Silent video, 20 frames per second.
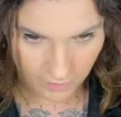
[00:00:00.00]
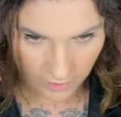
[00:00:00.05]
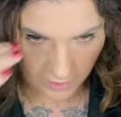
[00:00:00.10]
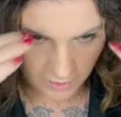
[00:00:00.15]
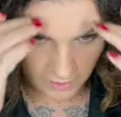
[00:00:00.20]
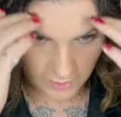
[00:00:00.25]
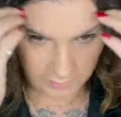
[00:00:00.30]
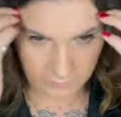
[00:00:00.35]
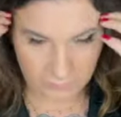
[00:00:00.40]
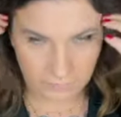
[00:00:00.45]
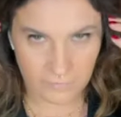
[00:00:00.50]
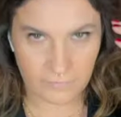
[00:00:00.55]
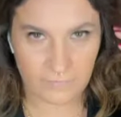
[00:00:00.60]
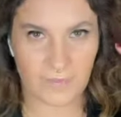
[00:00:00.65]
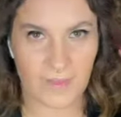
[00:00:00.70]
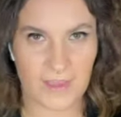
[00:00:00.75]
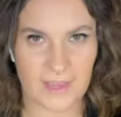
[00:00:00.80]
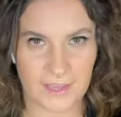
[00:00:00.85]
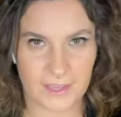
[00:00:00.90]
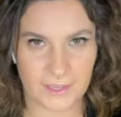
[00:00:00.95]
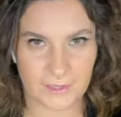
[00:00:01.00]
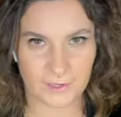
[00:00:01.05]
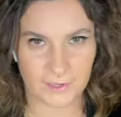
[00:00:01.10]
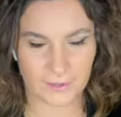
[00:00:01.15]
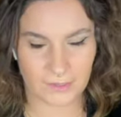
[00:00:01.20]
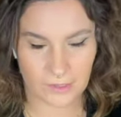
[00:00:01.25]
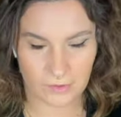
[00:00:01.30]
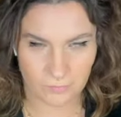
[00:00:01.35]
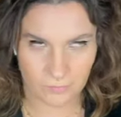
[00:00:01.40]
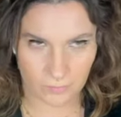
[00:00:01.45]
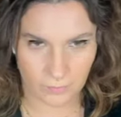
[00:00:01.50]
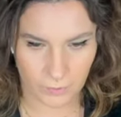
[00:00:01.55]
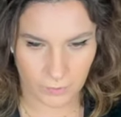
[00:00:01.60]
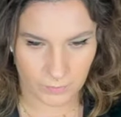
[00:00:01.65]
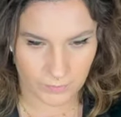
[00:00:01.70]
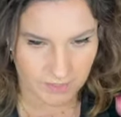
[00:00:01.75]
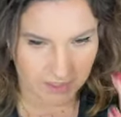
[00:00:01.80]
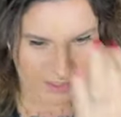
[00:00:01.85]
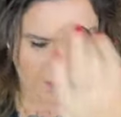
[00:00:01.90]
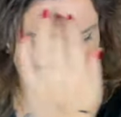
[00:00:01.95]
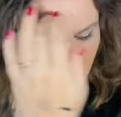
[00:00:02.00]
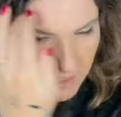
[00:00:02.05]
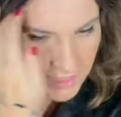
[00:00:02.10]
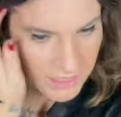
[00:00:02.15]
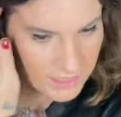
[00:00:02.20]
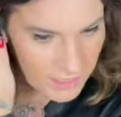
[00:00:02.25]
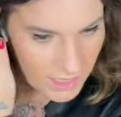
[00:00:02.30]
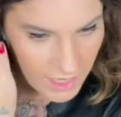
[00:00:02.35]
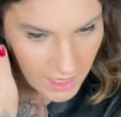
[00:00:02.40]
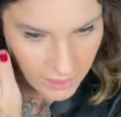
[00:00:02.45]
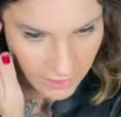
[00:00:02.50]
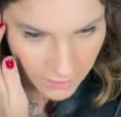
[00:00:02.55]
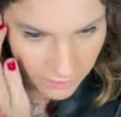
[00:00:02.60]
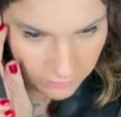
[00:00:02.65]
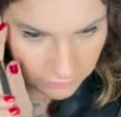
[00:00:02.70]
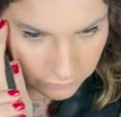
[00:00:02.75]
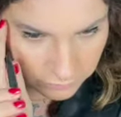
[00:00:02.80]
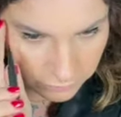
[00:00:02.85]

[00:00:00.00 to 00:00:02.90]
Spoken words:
I'm faking looking forward but slightly down.